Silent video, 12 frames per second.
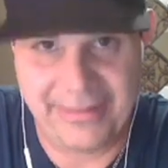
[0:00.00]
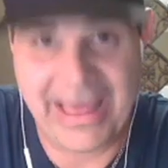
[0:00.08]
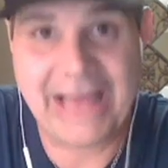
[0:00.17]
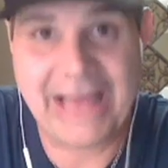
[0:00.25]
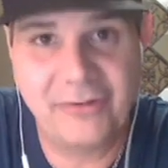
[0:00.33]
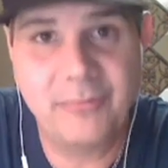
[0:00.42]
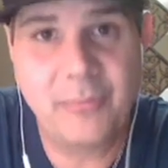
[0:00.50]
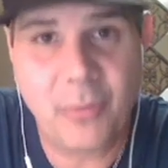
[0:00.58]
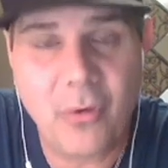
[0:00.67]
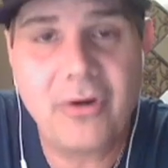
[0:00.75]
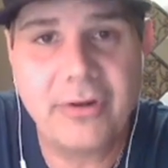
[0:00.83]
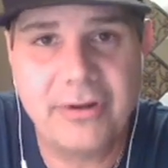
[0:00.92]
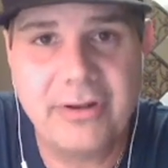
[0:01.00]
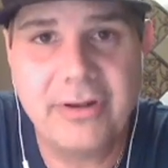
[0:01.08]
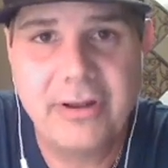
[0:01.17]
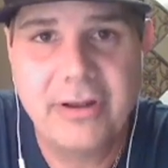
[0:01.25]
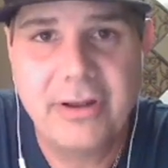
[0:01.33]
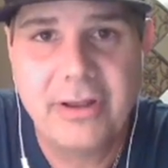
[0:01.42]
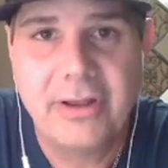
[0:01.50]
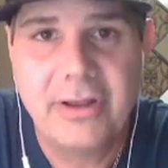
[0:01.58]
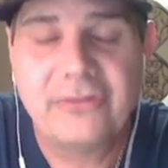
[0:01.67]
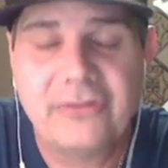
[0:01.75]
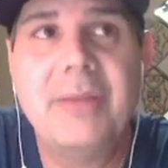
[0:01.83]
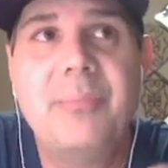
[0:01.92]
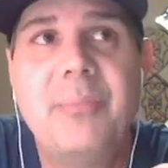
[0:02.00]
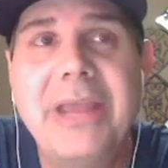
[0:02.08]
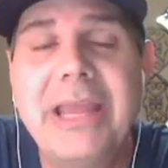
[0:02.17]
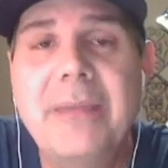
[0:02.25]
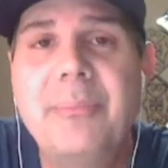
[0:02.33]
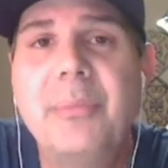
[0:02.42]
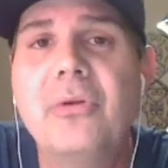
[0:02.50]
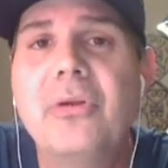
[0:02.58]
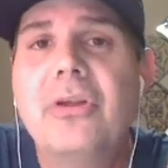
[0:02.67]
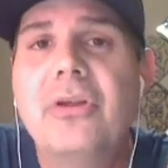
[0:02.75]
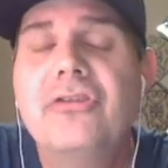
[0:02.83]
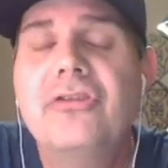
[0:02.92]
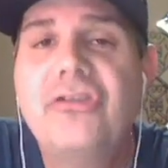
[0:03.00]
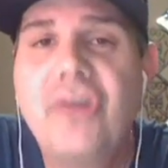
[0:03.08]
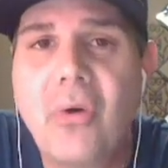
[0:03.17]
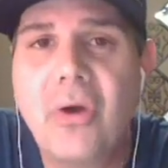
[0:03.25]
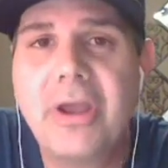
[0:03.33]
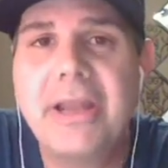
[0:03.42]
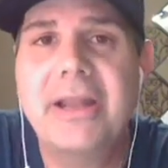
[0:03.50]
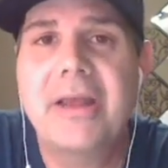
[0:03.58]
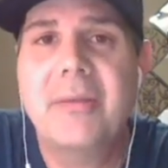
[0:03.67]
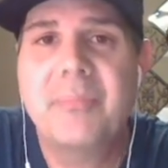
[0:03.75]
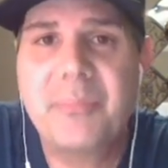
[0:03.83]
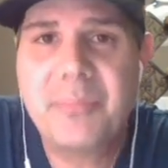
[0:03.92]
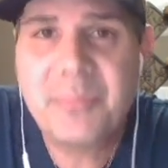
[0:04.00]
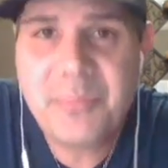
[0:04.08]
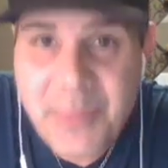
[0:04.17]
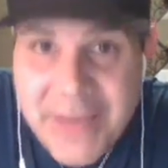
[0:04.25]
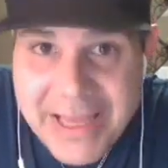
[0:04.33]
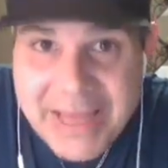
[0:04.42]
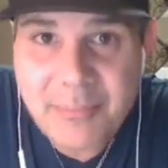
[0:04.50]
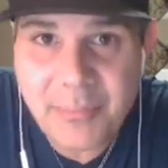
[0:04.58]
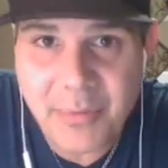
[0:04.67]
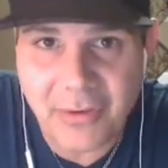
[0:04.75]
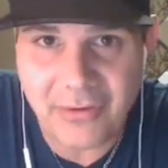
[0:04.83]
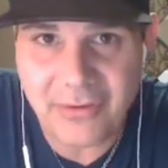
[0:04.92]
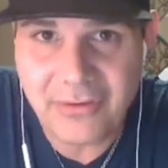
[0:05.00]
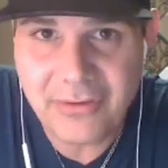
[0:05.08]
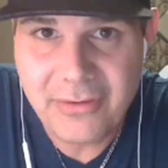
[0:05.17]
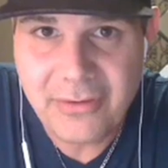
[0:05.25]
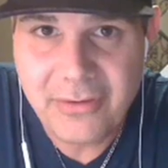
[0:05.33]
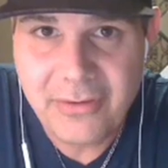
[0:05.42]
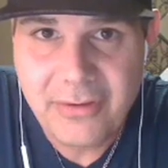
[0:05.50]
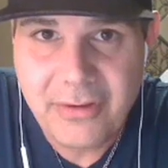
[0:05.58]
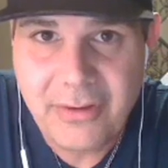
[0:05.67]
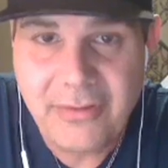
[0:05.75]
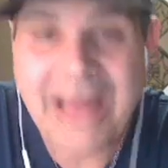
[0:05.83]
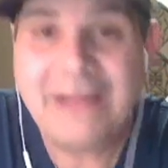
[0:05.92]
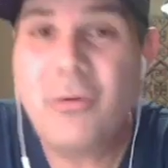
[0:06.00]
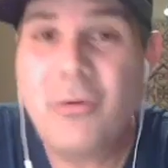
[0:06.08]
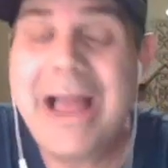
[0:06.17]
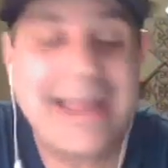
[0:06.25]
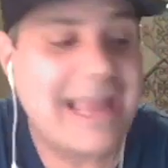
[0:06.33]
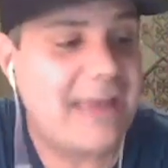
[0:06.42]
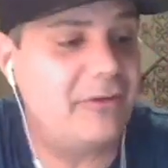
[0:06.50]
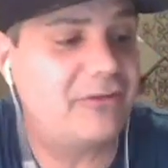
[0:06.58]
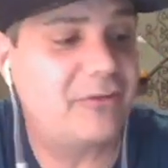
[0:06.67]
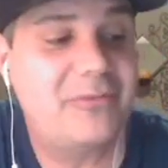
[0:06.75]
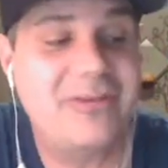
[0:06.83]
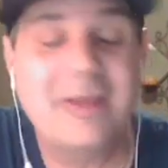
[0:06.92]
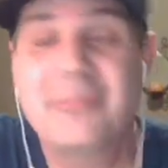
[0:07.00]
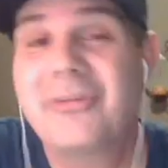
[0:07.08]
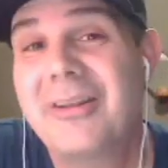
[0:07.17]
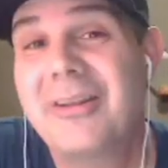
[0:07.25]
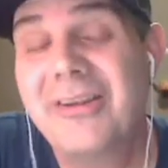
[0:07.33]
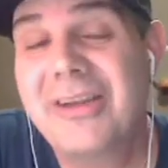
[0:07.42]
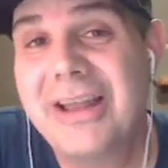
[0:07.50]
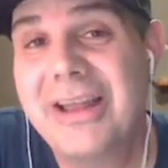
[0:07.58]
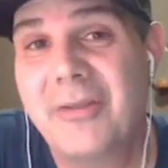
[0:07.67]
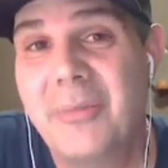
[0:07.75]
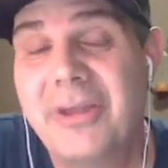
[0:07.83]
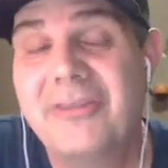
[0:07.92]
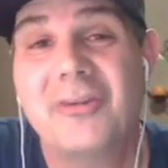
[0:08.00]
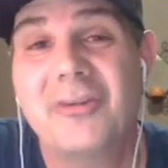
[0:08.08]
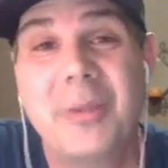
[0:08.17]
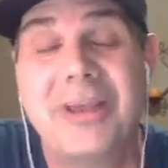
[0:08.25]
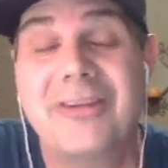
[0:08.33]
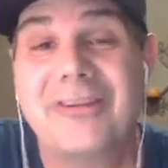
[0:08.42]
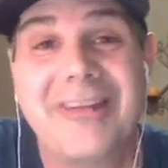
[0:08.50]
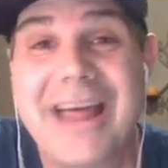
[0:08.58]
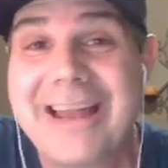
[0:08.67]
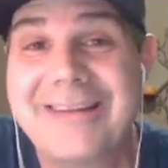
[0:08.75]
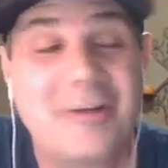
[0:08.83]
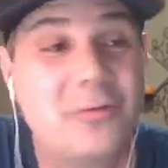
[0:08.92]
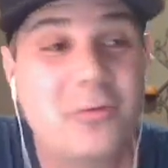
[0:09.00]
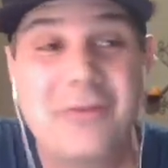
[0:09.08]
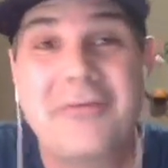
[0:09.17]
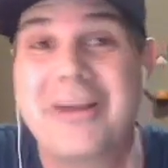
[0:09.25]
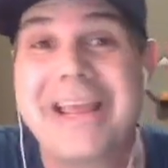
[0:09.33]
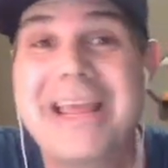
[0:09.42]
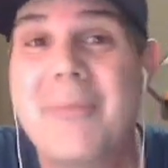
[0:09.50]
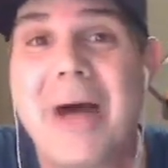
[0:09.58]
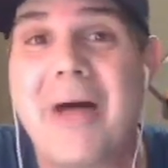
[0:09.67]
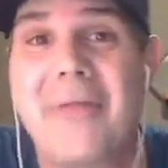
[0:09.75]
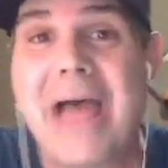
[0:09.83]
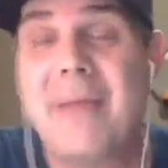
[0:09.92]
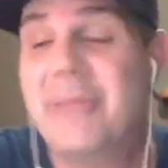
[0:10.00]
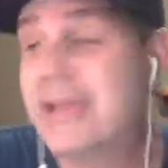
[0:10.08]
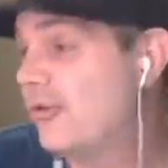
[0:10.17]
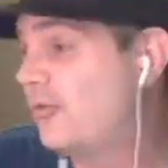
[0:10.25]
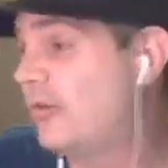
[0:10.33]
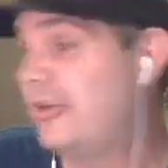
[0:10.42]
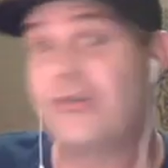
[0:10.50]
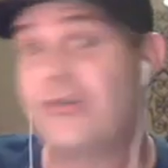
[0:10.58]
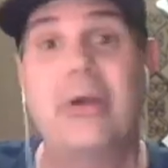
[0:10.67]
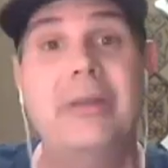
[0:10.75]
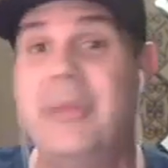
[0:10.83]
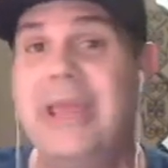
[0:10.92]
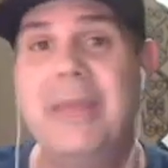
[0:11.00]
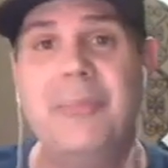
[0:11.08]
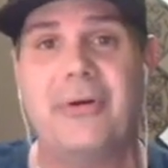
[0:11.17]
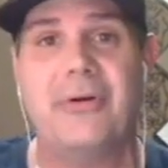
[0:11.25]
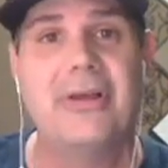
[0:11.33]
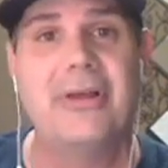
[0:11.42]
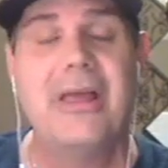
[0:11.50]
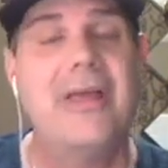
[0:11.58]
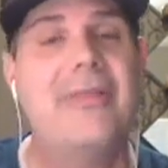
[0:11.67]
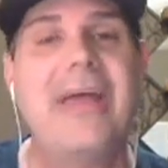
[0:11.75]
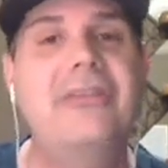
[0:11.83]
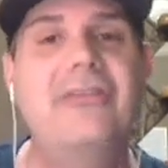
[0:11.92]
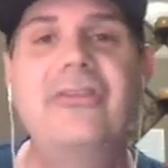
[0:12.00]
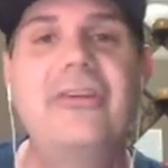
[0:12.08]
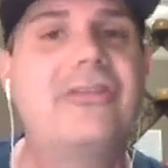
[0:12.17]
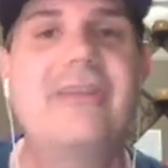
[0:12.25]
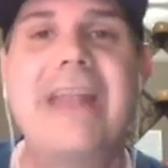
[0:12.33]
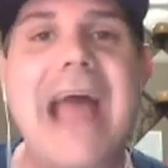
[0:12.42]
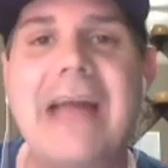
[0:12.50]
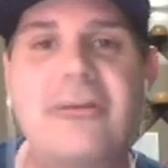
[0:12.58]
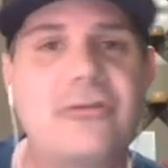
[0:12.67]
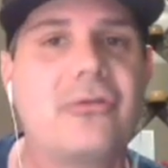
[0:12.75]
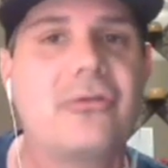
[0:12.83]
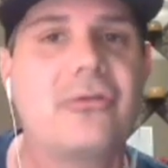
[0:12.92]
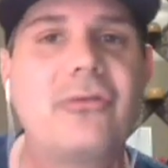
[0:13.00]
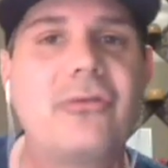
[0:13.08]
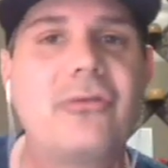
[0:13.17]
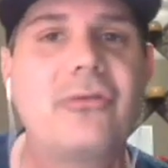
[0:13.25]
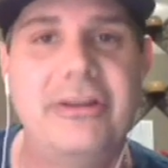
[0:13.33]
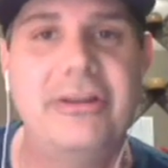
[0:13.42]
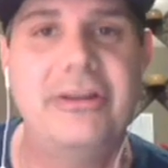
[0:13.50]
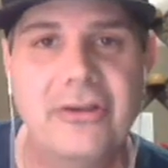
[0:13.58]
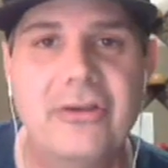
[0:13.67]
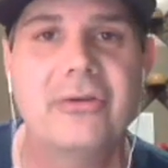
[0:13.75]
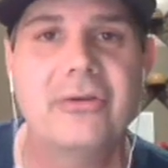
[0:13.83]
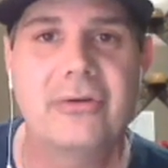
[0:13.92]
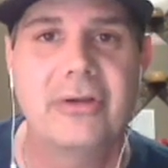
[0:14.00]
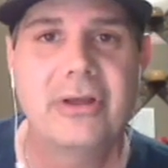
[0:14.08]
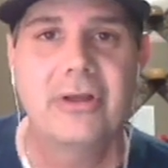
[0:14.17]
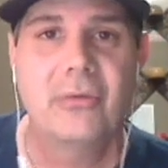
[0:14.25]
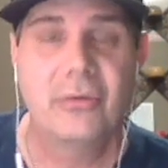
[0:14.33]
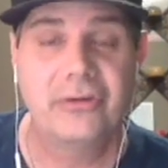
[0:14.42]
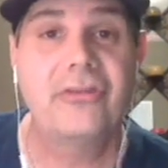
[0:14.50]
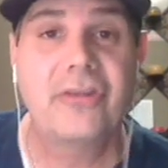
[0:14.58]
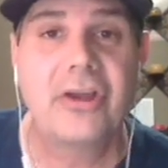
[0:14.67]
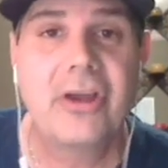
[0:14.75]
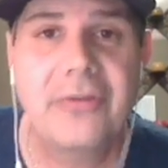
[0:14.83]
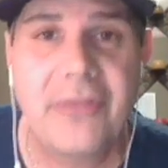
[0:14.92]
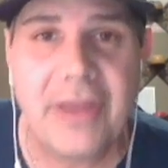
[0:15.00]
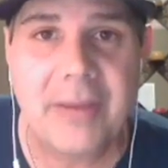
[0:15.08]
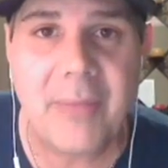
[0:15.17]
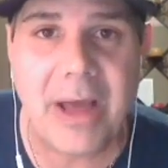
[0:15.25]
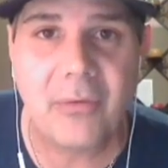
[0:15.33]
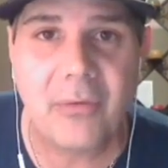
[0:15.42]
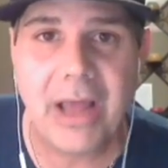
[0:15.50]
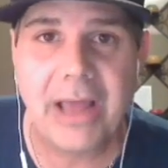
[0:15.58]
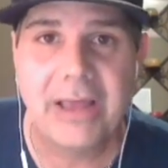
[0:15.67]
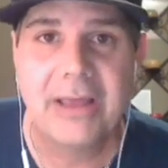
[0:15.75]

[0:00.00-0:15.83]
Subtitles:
That's important. See, people join people. That's why I gave you some tips on looking at the business, because a lot of times we forget about that because we join people. That's just natural. That's what we do, which is a good thing, by the way.